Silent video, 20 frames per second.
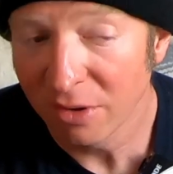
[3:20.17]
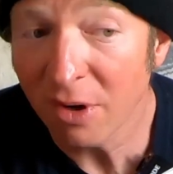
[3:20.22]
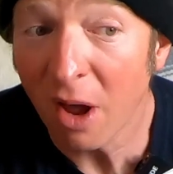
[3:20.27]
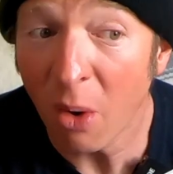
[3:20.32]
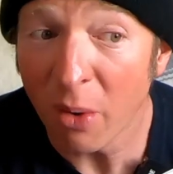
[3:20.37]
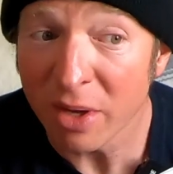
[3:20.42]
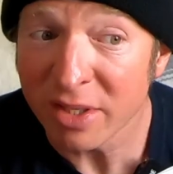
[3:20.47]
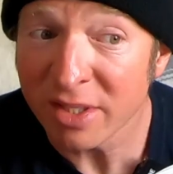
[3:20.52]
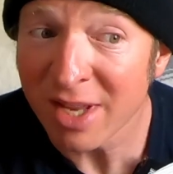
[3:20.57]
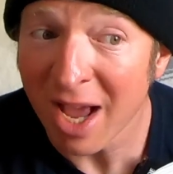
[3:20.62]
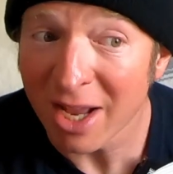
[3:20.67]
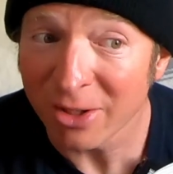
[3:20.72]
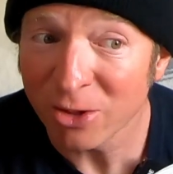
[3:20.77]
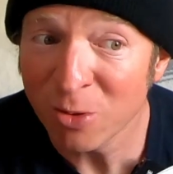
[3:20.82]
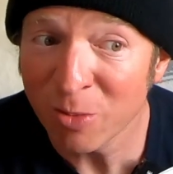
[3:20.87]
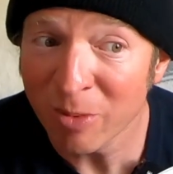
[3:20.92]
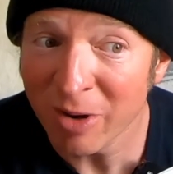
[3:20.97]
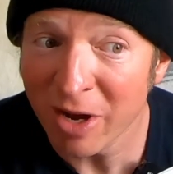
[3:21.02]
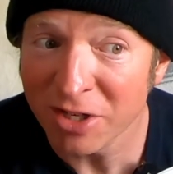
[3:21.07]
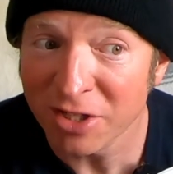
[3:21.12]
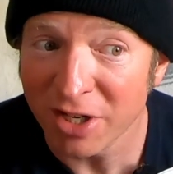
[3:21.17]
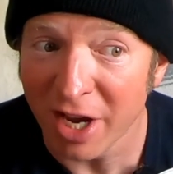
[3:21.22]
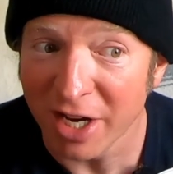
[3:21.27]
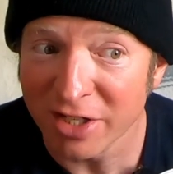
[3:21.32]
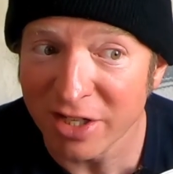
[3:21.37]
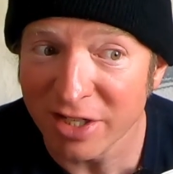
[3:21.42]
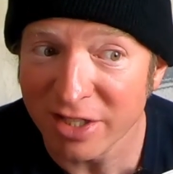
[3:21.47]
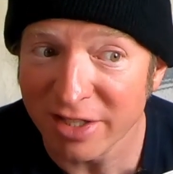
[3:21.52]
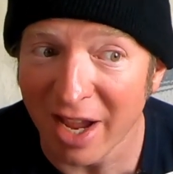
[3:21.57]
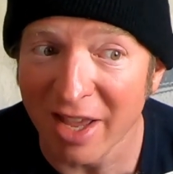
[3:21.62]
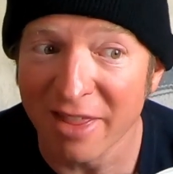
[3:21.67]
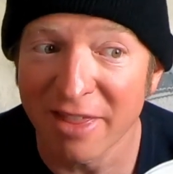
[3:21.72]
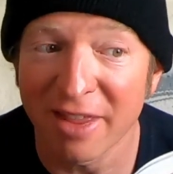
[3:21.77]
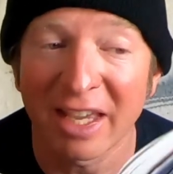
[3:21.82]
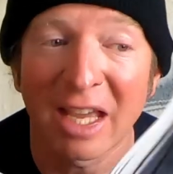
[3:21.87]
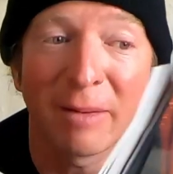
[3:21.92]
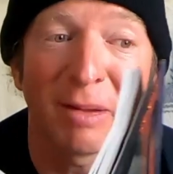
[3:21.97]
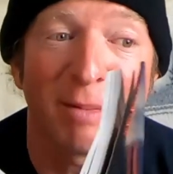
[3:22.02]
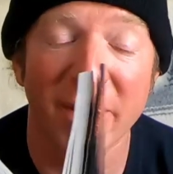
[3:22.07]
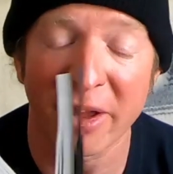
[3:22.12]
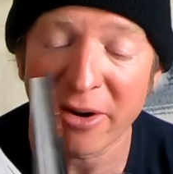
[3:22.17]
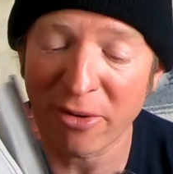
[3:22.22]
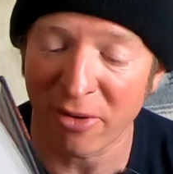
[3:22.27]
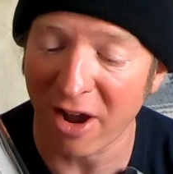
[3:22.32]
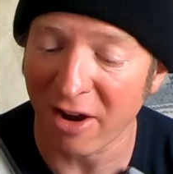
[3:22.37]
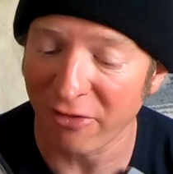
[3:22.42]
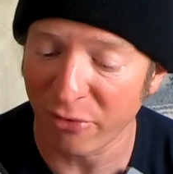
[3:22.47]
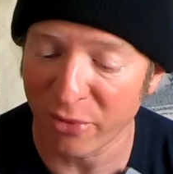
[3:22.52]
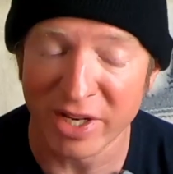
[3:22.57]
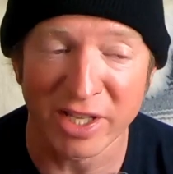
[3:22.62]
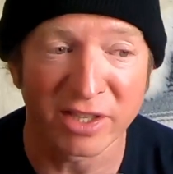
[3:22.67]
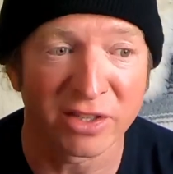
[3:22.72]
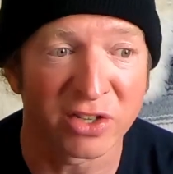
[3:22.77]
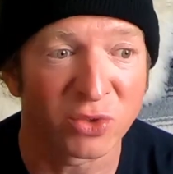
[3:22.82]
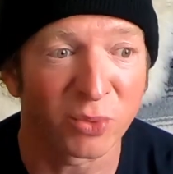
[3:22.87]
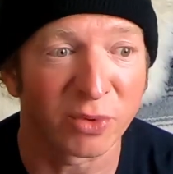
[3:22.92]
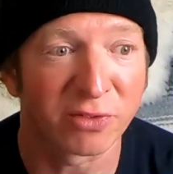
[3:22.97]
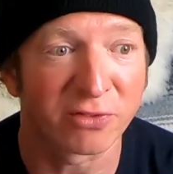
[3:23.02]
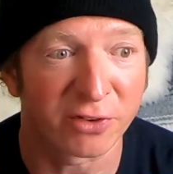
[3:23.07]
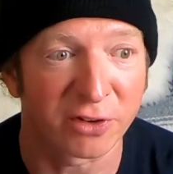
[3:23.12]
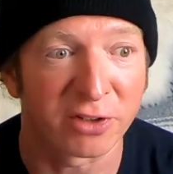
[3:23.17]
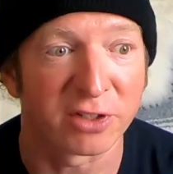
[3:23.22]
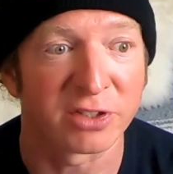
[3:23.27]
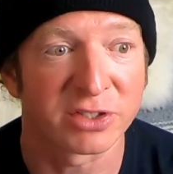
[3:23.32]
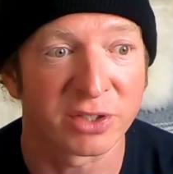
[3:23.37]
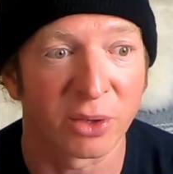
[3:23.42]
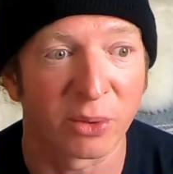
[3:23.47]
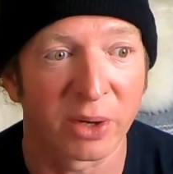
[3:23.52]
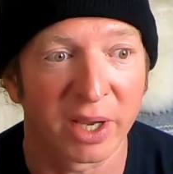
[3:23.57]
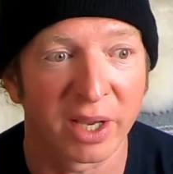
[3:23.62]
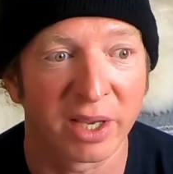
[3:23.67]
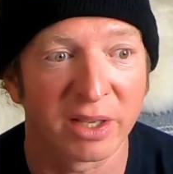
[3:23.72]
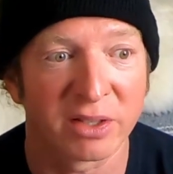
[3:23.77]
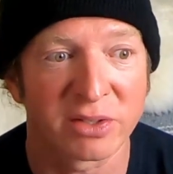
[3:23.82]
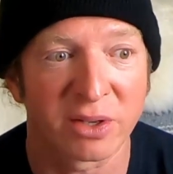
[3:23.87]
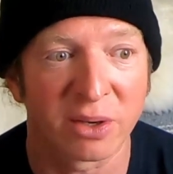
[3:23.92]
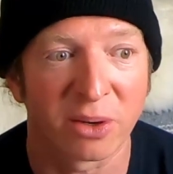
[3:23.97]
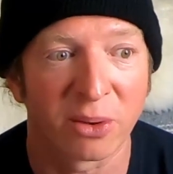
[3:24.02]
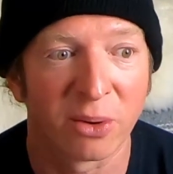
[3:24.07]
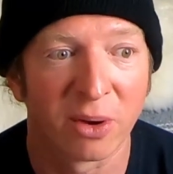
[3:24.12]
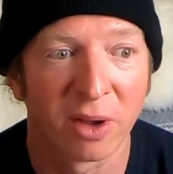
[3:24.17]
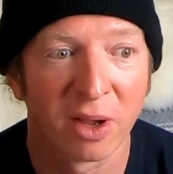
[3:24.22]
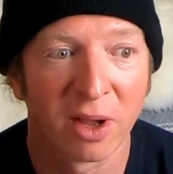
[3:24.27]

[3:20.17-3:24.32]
No, it's not too much. I think I'd be better off reading this one first, okay? So...